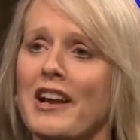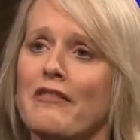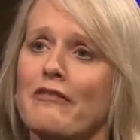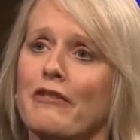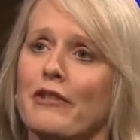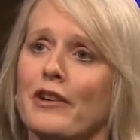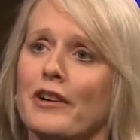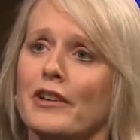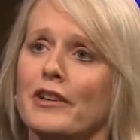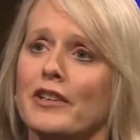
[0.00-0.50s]

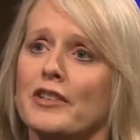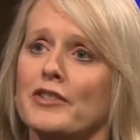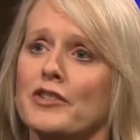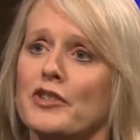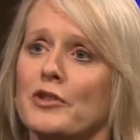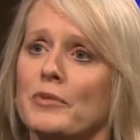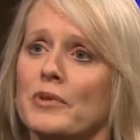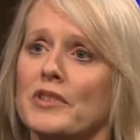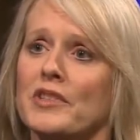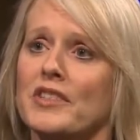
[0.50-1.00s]
for
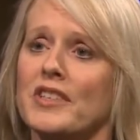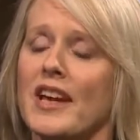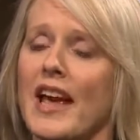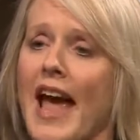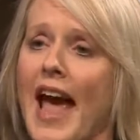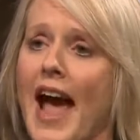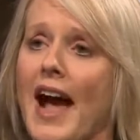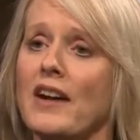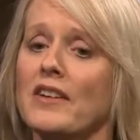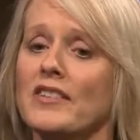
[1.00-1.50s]
consumers to
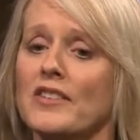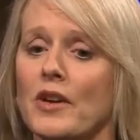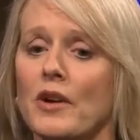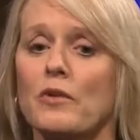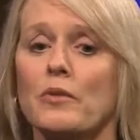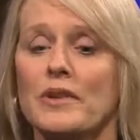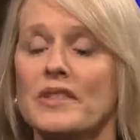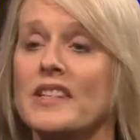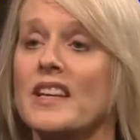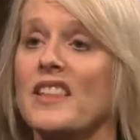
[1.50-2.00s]
act, so
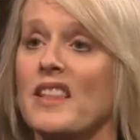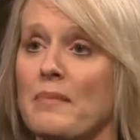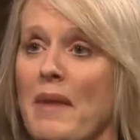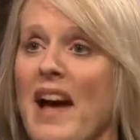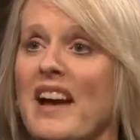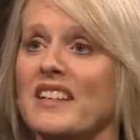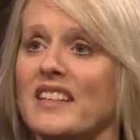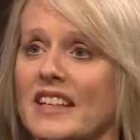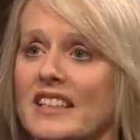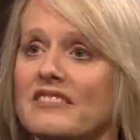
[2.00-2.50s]
we see them
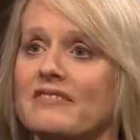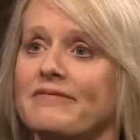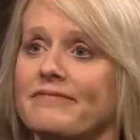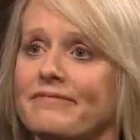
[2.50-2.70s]
acting.